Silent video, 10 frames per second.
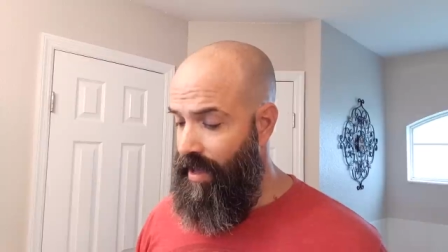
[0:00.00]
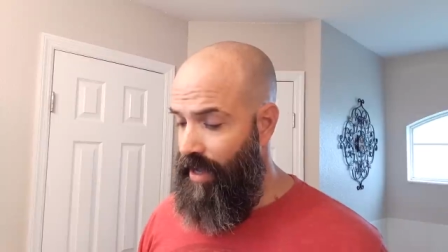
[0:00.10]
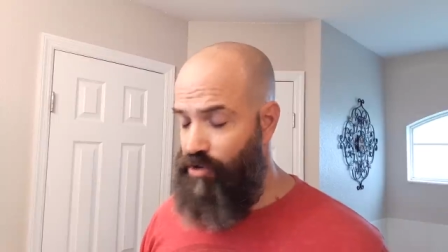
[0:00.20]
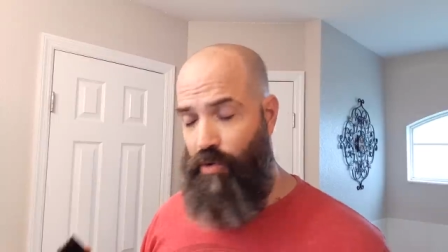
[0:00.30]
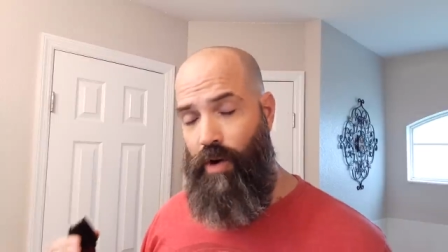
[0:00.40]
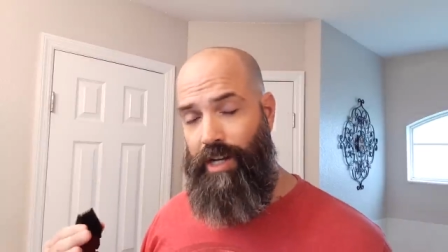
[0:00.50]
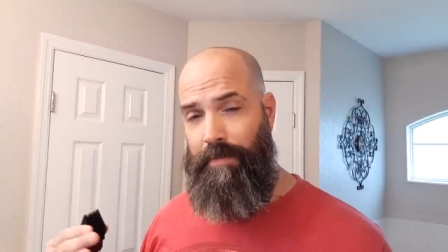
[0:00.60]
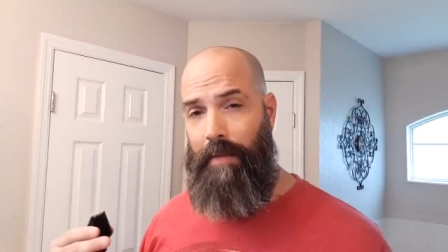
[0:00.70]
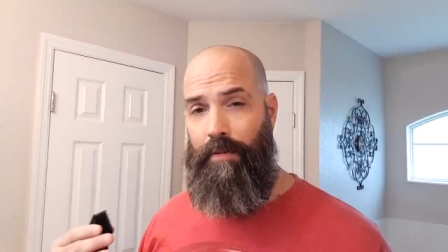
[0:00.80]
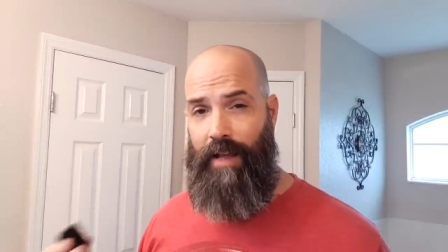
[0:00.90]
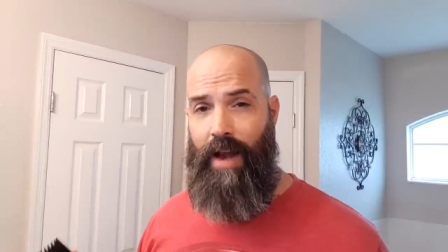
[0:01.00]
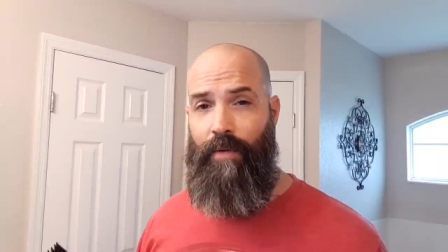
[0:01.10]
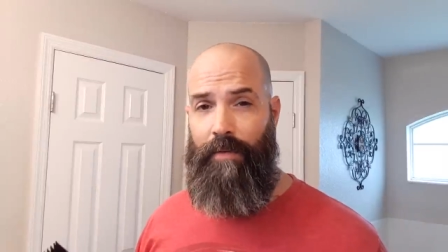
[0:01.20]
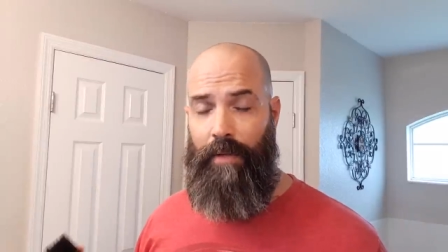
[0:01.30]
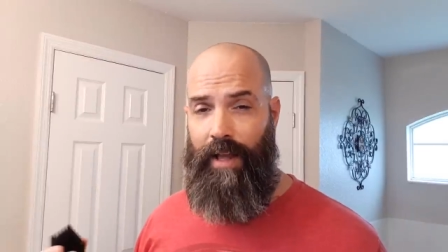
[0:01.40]
as you watch me play,
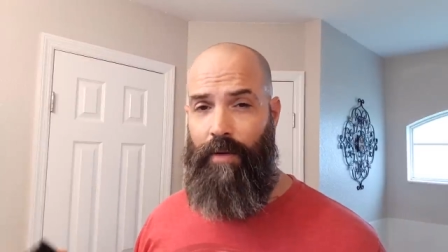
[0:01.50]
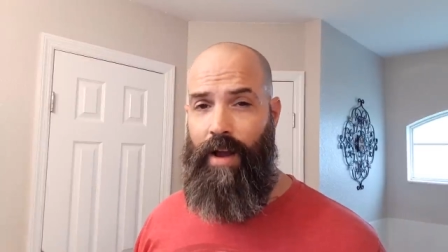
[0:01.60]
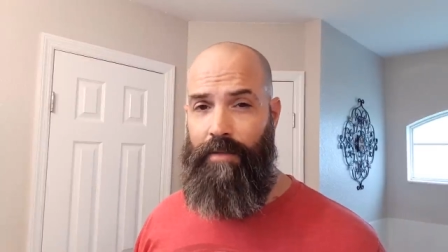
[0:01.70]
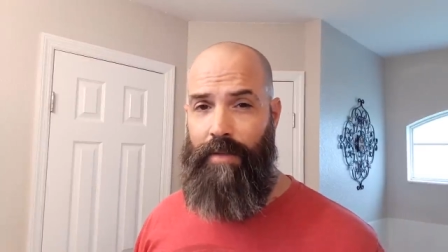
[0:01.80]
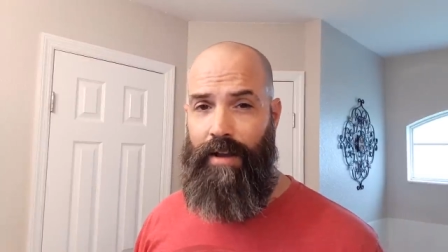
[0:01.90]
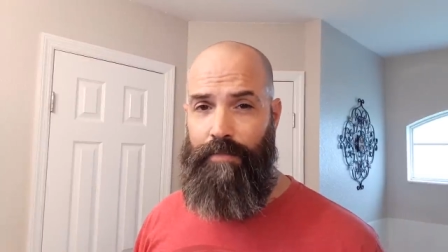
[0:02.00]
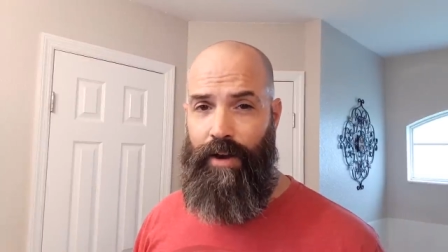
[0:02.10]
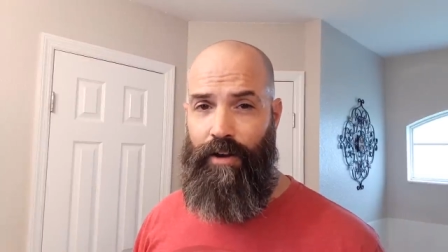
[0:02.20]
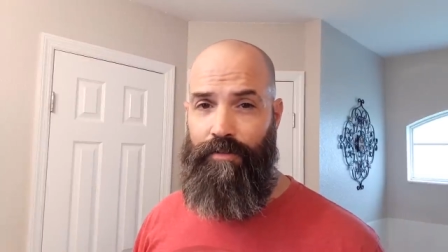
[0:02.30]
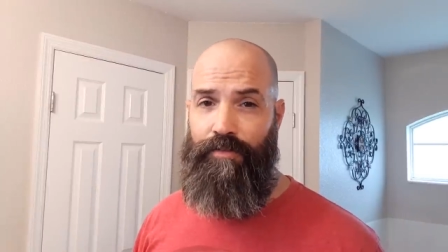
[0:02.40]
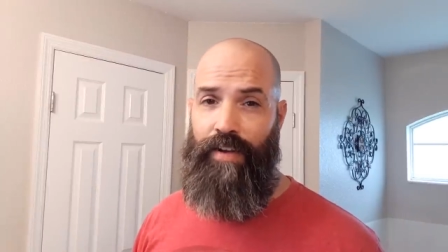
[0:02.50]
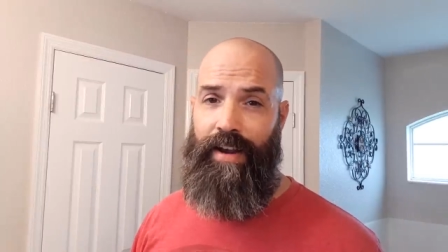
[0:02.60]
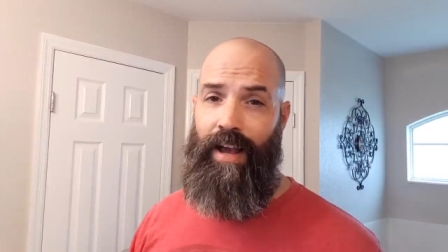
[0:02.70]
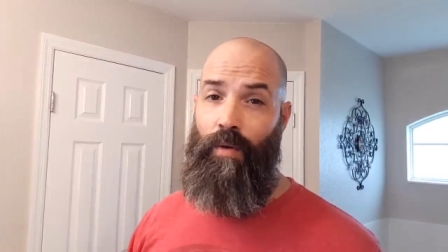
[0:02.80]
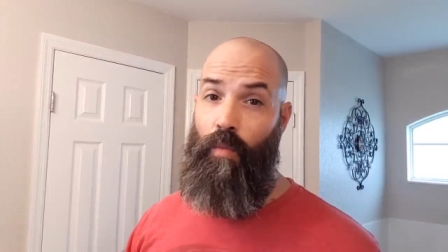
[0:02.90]
play around with my beard and
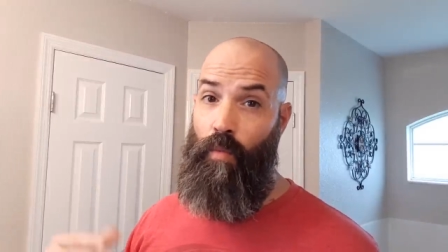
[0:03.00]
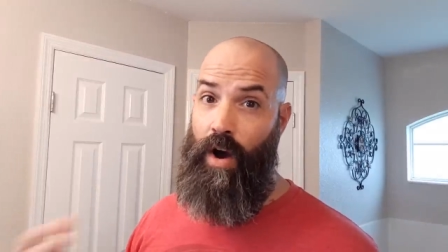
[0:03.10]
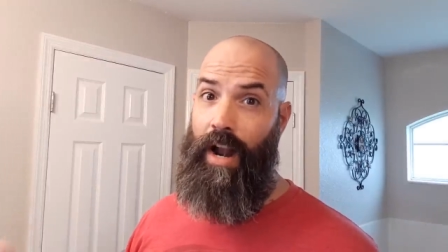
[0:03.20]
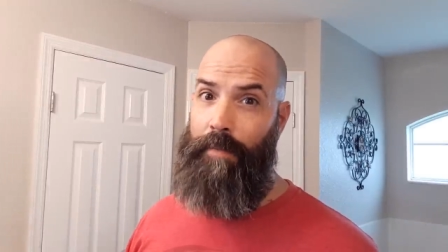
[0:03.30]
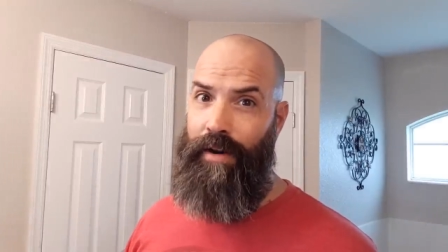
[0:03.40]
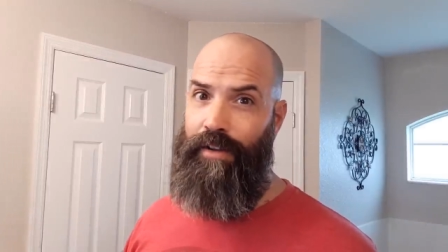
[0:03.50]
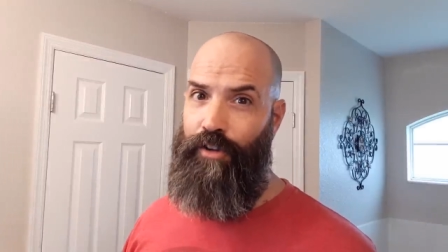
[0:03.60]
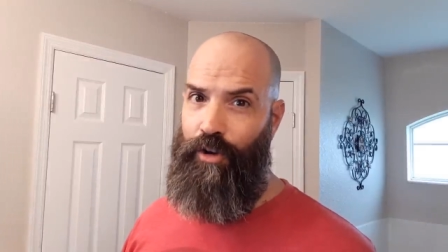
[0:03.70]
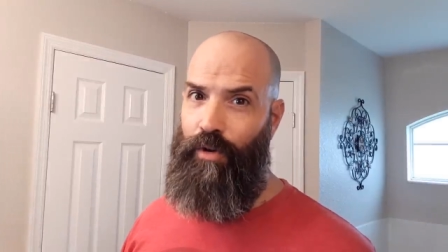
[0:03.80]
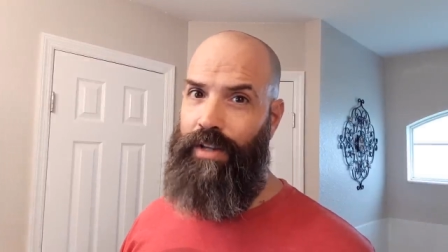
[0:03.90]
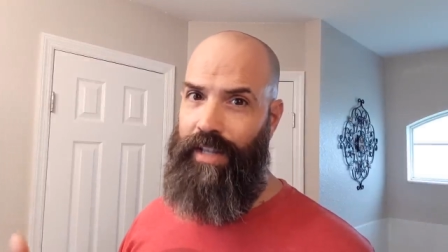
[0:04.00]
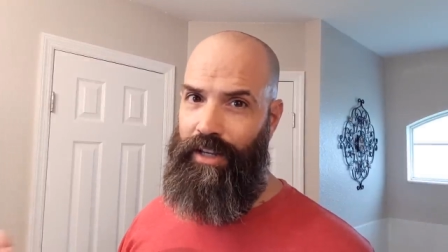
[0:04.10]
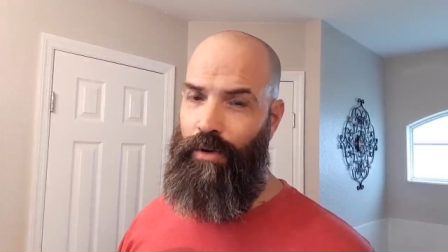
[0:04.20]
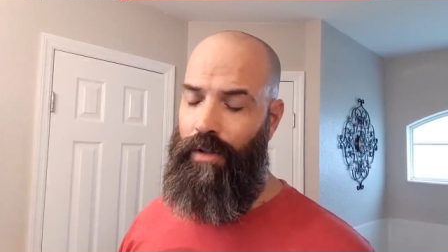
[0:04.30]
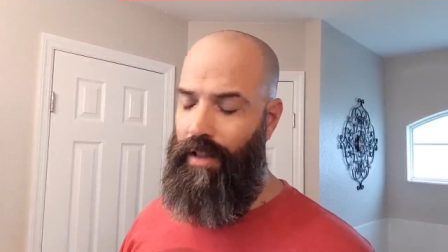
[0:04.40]
find out what I'm gonna do as I
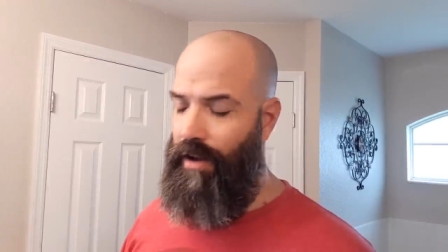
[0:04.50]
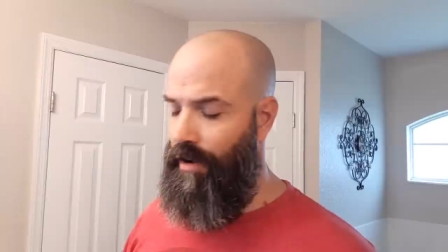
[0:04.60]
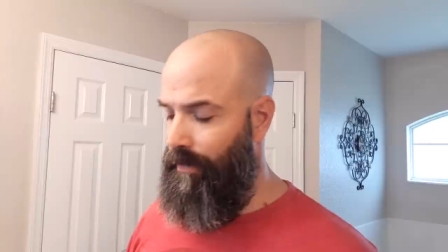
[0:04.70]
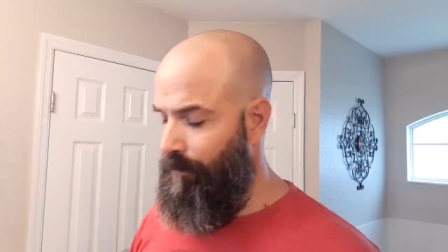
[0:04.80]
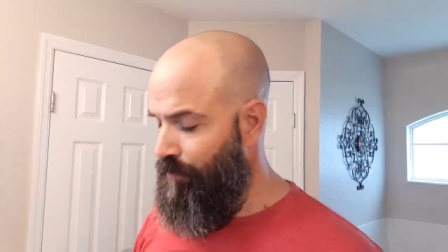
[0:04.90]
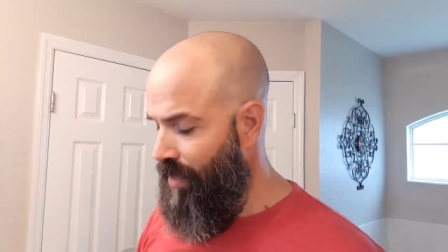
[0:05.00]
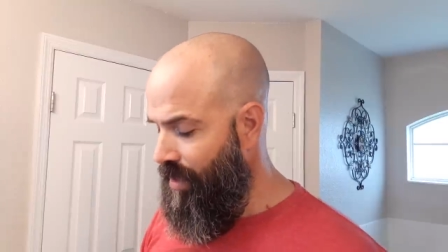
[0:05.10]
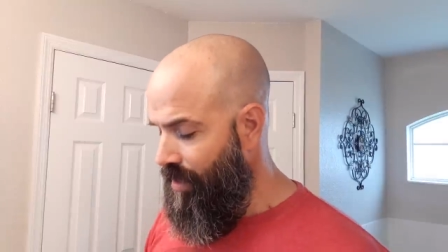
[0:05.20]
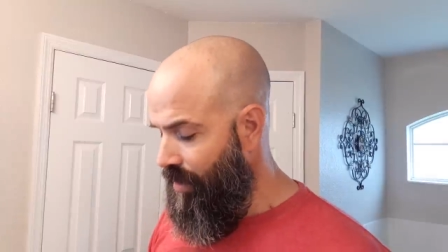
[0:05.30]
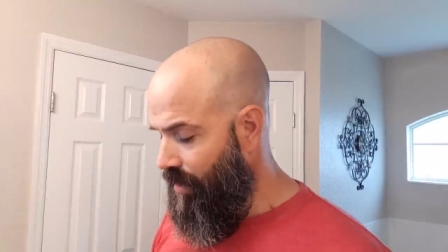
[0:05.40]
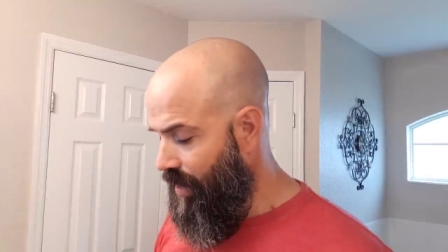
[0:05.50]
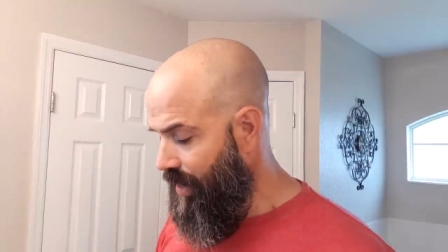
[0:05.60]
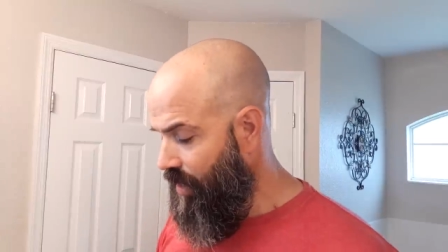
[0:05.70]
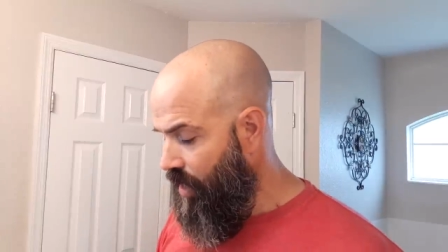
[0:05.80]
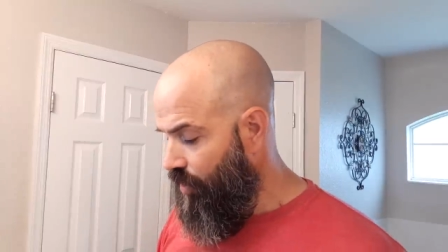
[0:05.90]
go along. All
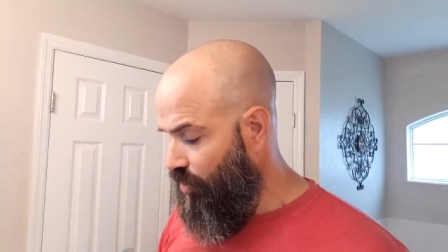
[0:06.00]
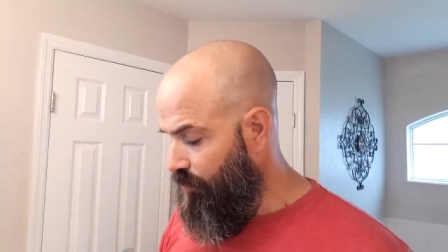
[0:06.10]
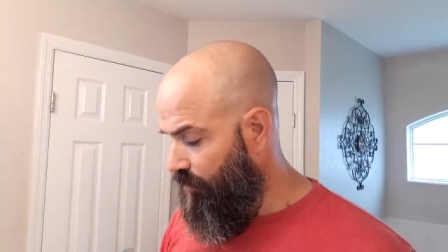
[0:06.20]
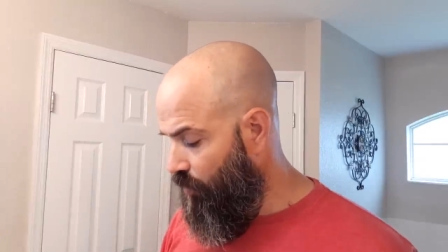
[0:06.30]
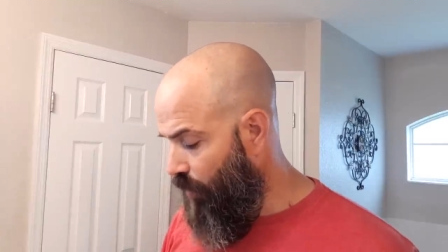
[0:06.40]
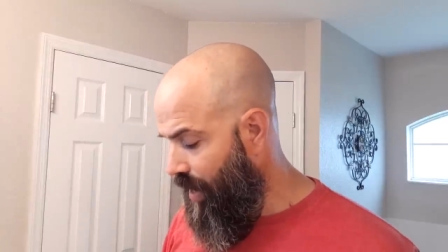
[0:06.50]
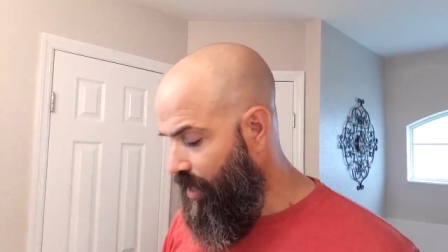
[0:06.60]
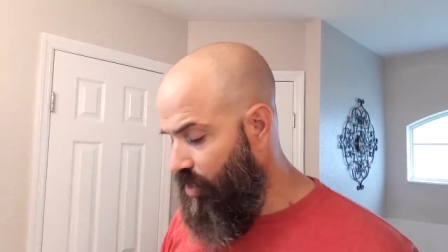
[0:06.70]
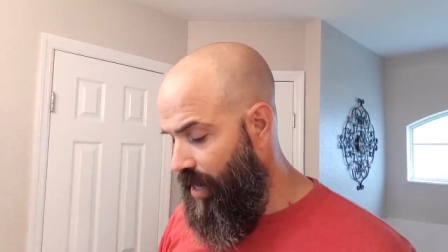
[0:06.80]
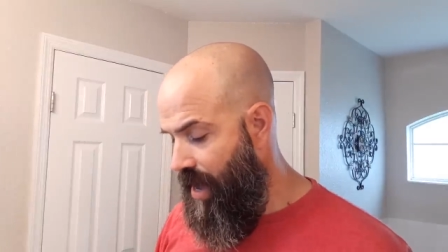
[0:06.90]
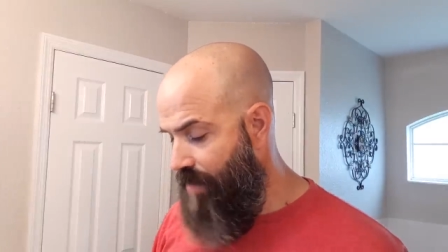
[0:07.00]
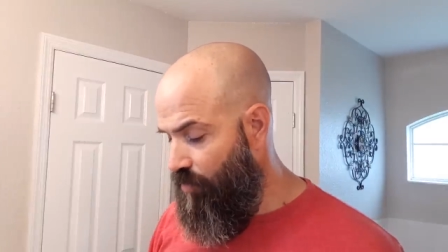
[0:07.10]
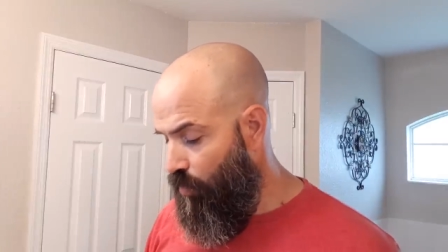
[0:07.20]
right, so the range I have to